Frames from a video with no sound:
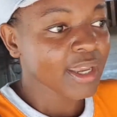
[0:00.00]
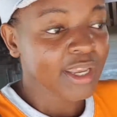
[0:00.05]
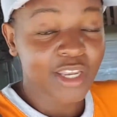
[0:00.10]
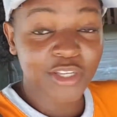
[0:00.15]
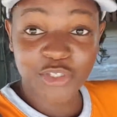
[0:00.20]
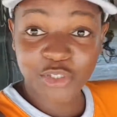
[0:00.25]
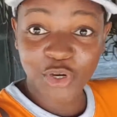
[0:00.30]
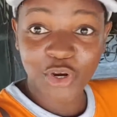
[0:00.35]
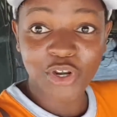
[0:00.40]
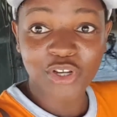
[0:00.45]

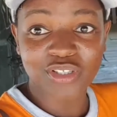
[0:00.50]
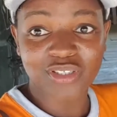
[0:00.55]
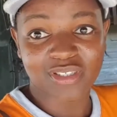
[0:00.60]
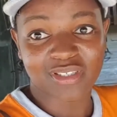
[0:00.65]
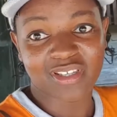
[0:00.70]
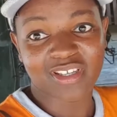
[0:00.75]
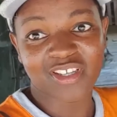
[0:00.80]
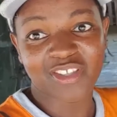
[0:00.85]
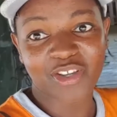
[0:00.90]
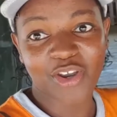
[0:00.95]
It's good,
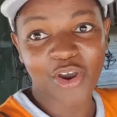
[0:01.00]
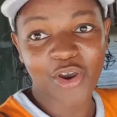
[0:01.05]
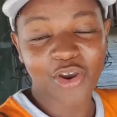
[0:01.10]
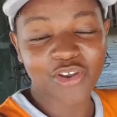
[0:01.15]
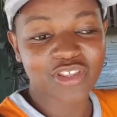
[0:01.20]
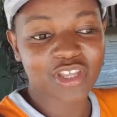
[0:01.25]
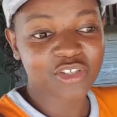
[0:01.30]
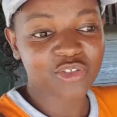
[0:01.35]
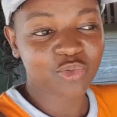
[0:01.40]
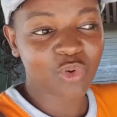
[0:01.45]
you know,
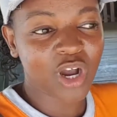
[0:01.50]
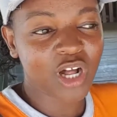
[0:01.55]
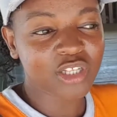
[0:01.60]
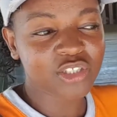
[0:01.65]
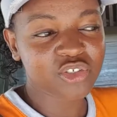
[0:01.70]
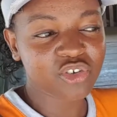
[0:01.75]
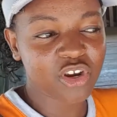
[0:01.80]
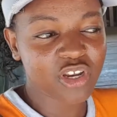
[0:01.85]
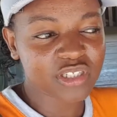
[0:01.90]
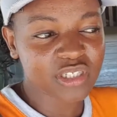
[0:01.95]
the World
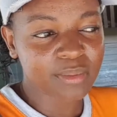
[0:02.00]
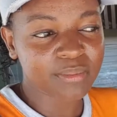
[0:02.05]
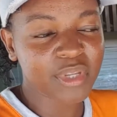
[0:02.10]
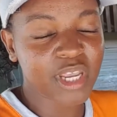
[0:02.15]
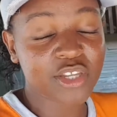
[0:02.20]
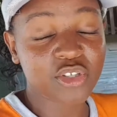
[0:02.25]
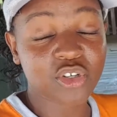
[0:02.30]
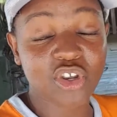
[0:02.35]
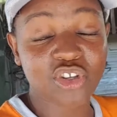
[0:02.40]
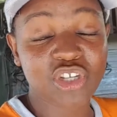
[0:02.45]
Tourism
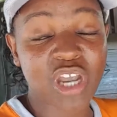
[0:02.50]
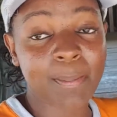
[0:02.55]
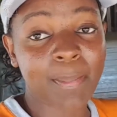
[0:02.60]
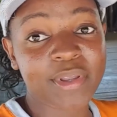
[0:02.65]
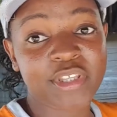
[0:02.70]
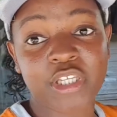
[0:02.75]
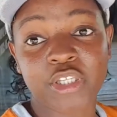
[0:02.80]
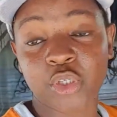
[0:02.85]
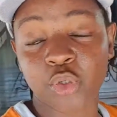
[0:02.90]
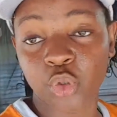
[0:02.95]
Day is going to
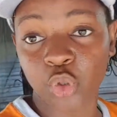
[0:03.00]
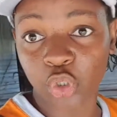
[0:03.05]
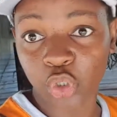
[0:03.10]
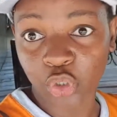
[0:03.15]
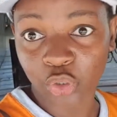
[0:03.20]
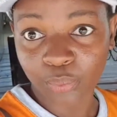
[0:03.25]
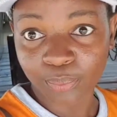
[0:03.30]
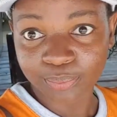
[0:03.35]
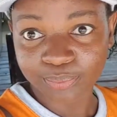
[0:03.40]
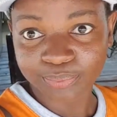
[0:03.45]
happen in Bulu